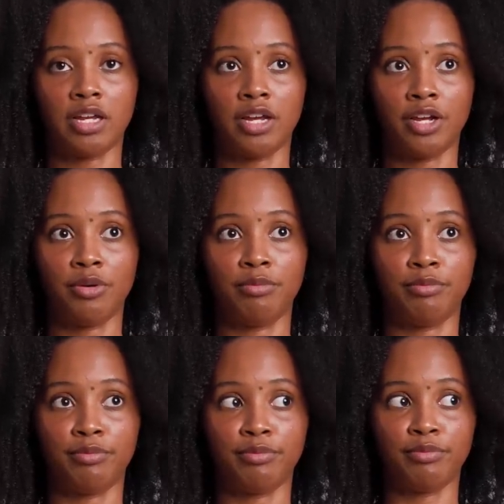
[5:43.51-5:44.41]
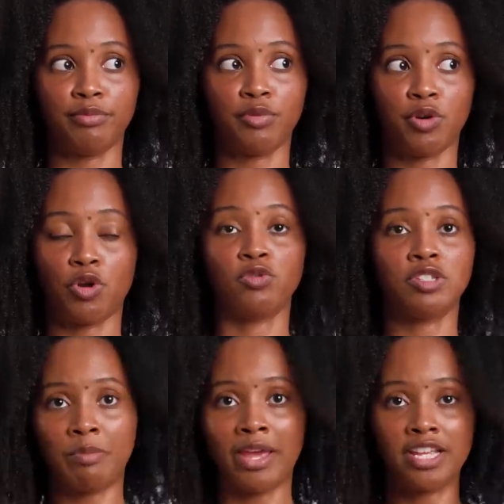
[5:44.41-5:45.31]
um, or to hold
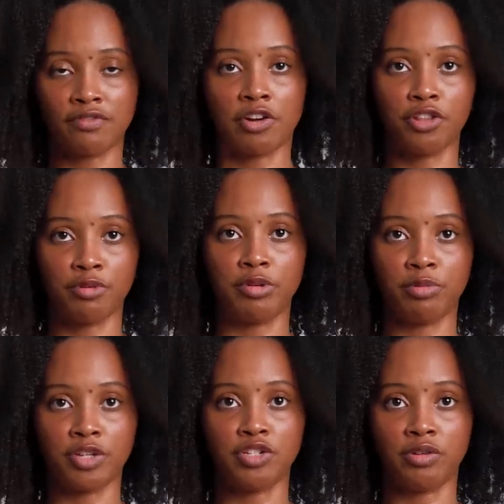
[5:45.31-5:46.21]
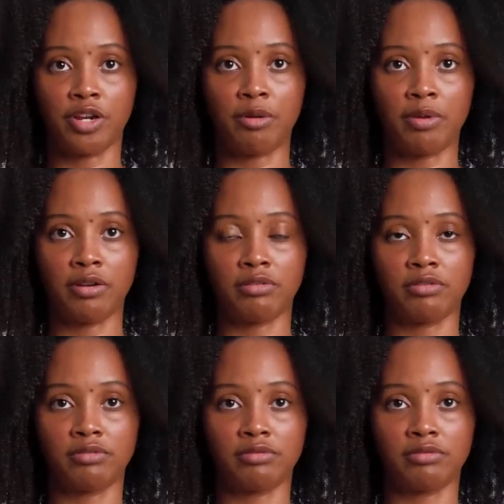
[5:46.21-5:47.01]
space for other people that you care about